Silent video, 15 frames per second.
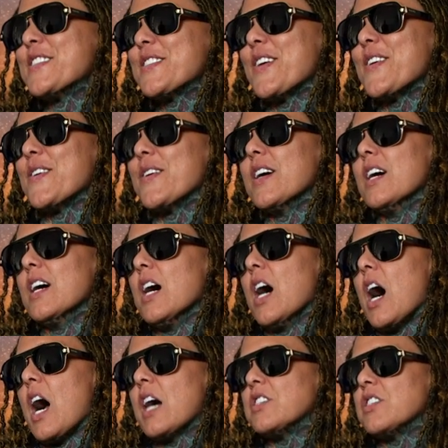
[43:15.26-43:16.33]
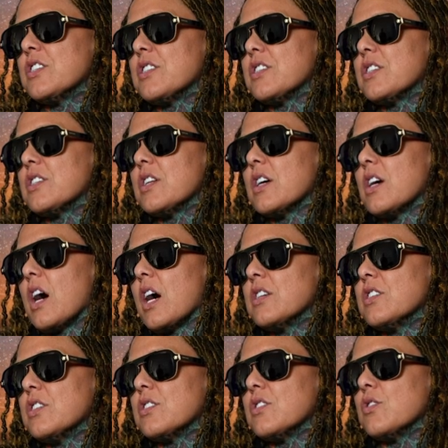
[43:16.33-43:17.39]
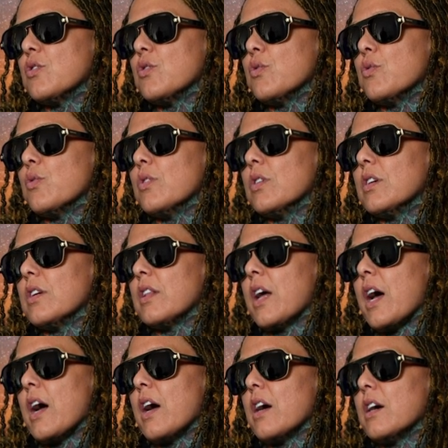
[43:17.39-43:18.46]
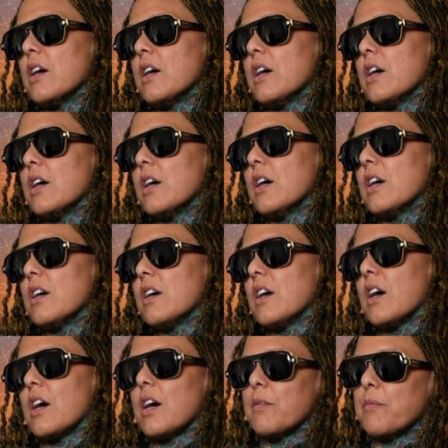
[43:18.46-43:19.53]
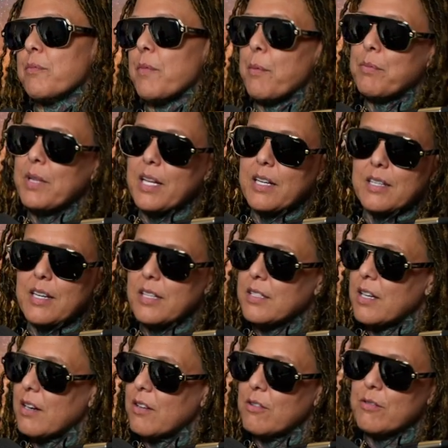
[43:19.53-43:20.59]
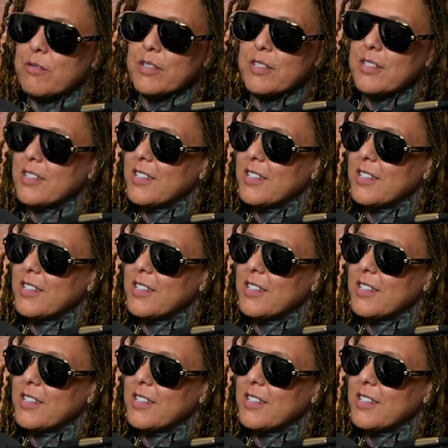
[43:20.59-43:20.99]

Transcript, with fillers: so I just, I just knew that my play days are over.